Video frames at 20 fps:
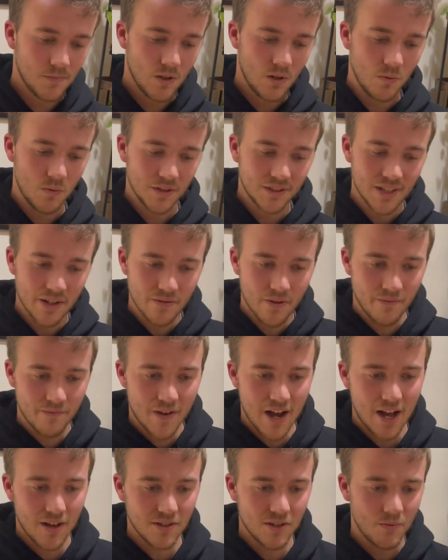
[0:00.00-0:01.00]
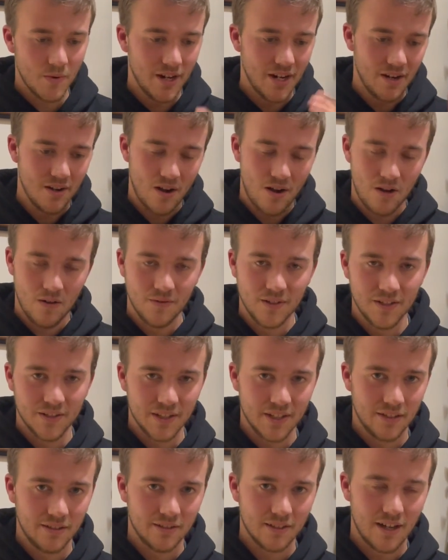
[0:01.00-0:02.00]
Once I've evaluated all of these
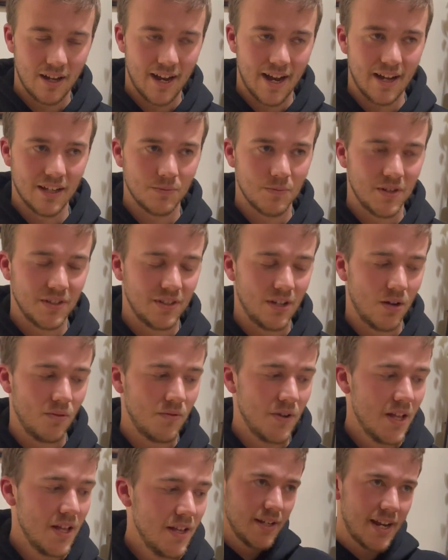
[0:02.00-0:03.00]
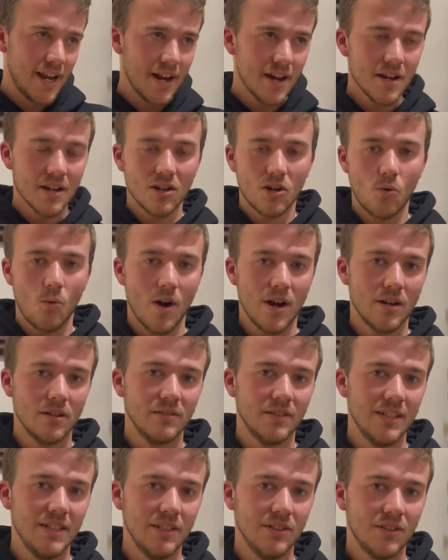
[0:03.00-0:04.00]
things, I ask myself, can I
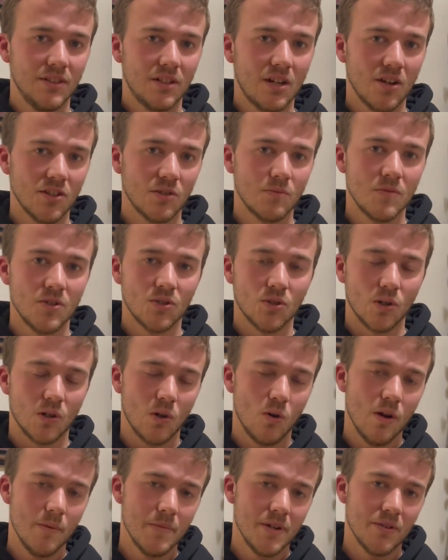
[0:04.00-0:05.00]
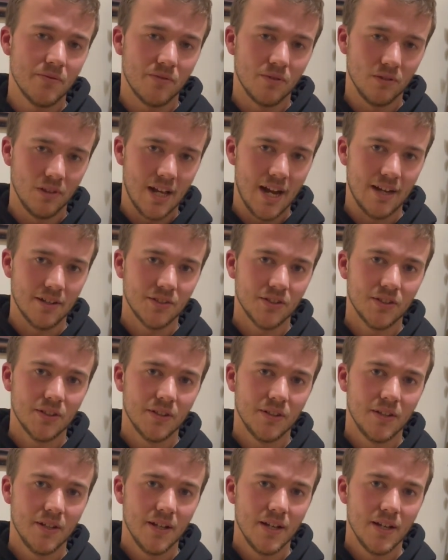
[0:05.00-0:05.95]
acquire these customers or equipment for less?